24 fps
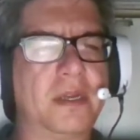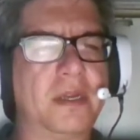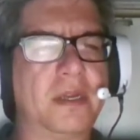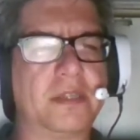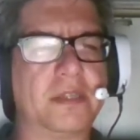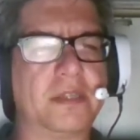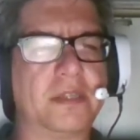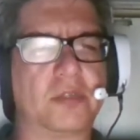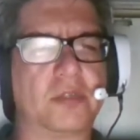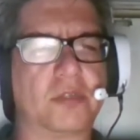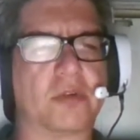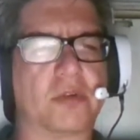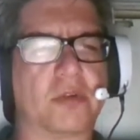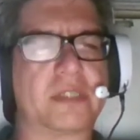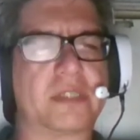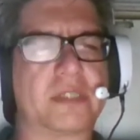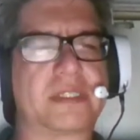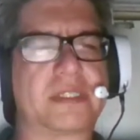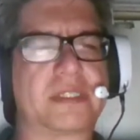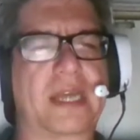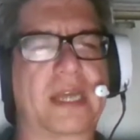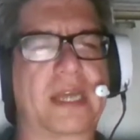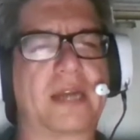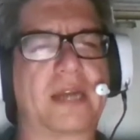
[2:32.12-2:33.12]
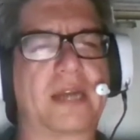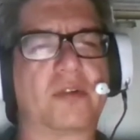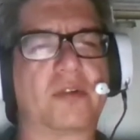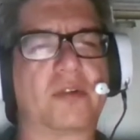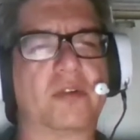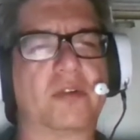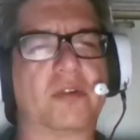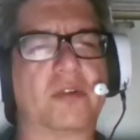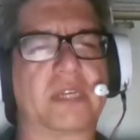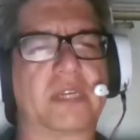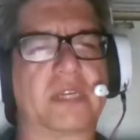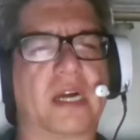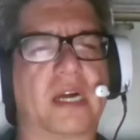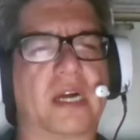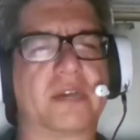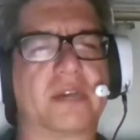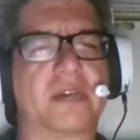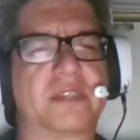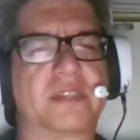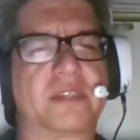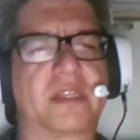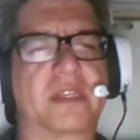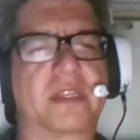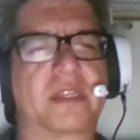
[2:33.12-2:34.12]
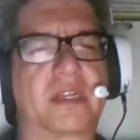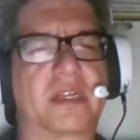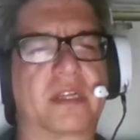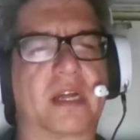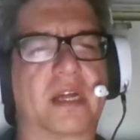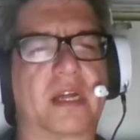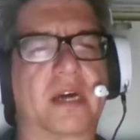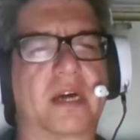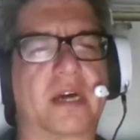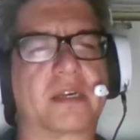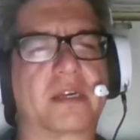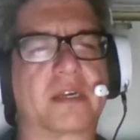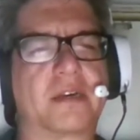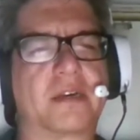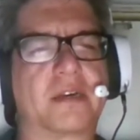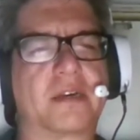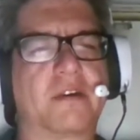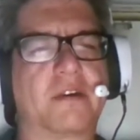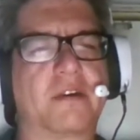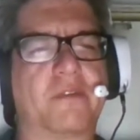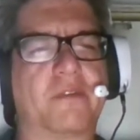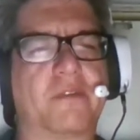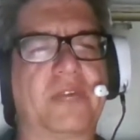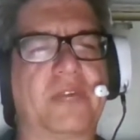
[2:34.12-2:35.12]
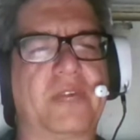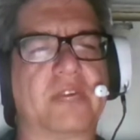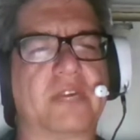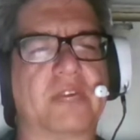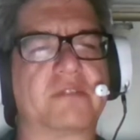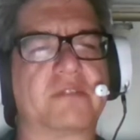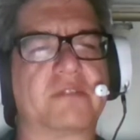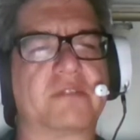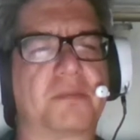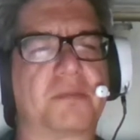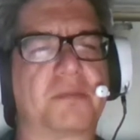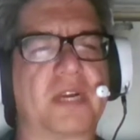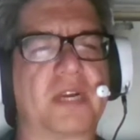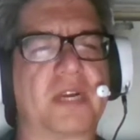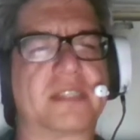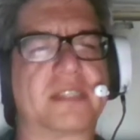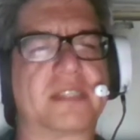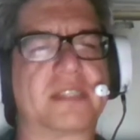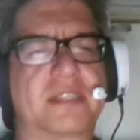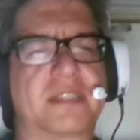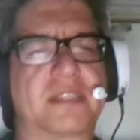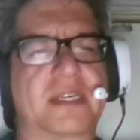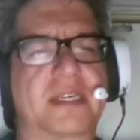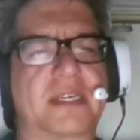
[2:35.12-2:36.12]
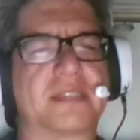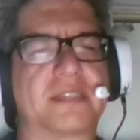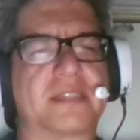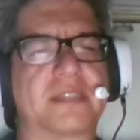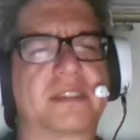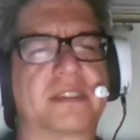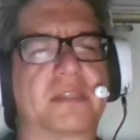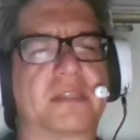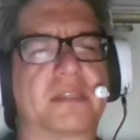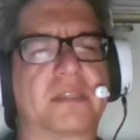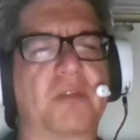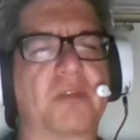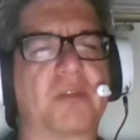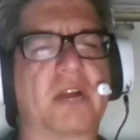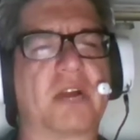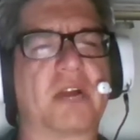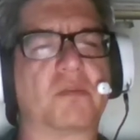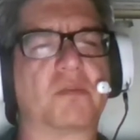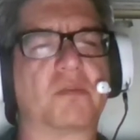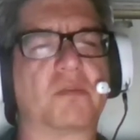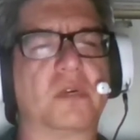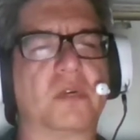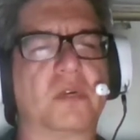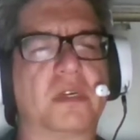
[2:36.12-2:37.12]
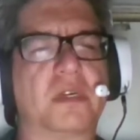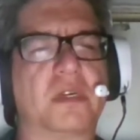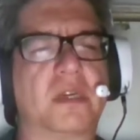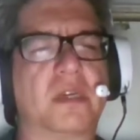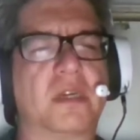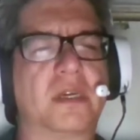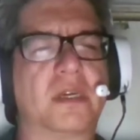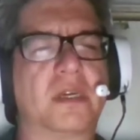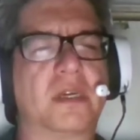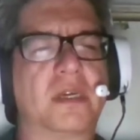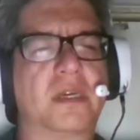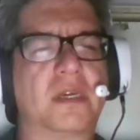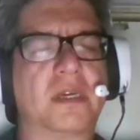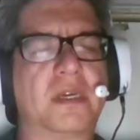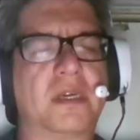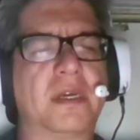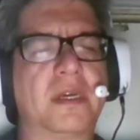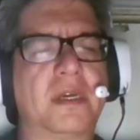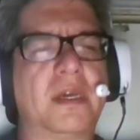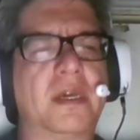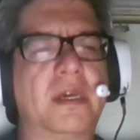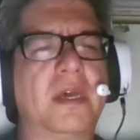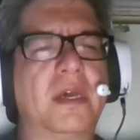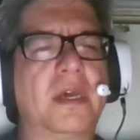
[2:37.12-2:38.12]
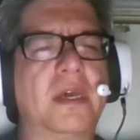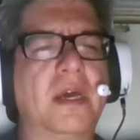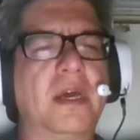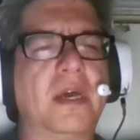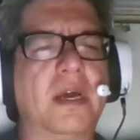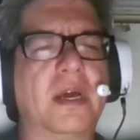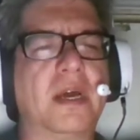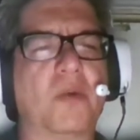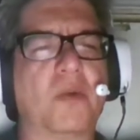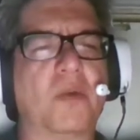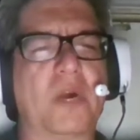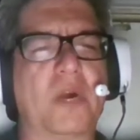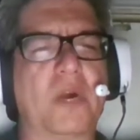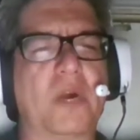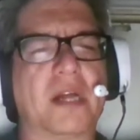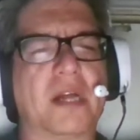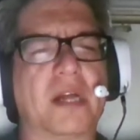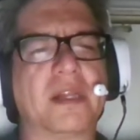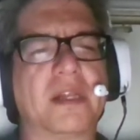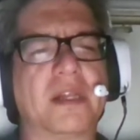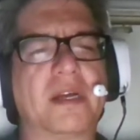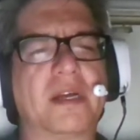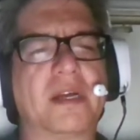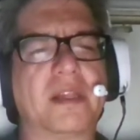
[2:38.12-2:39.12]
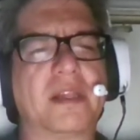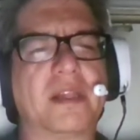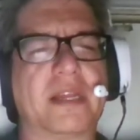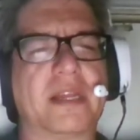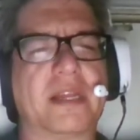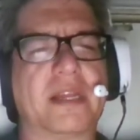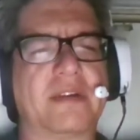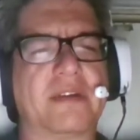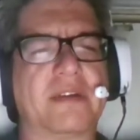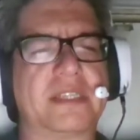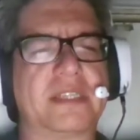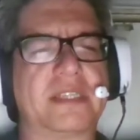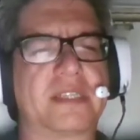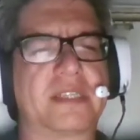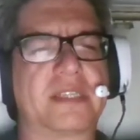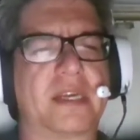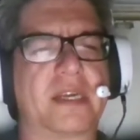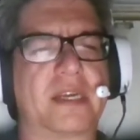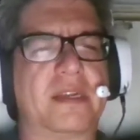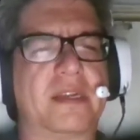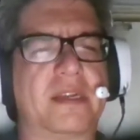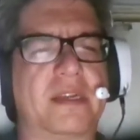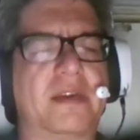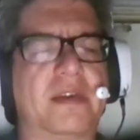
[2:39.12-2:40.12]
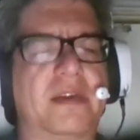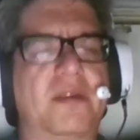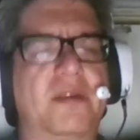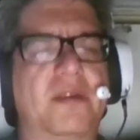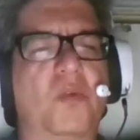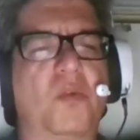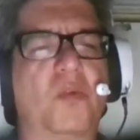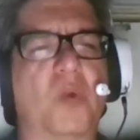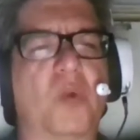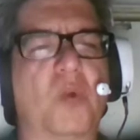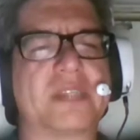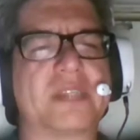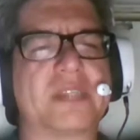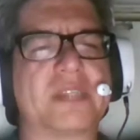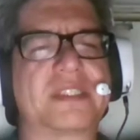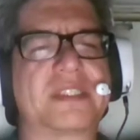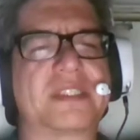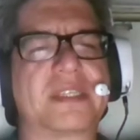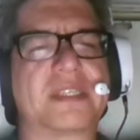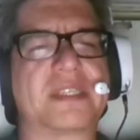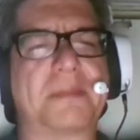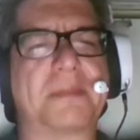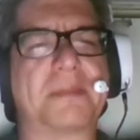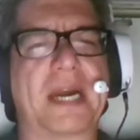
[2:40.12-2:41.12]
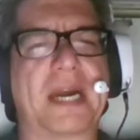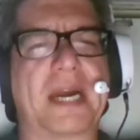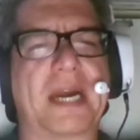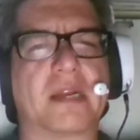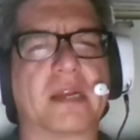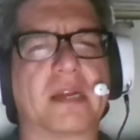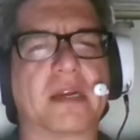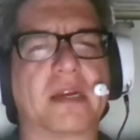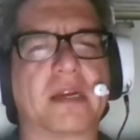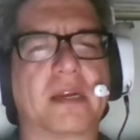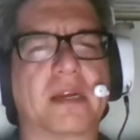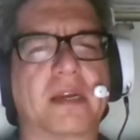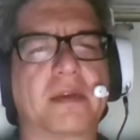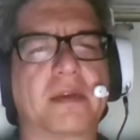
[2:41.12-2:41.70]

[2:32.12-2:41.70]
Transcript: Doris sat holding on to the clock, her fingers pressed against the brown wood. Well, Larry said, what's the matter?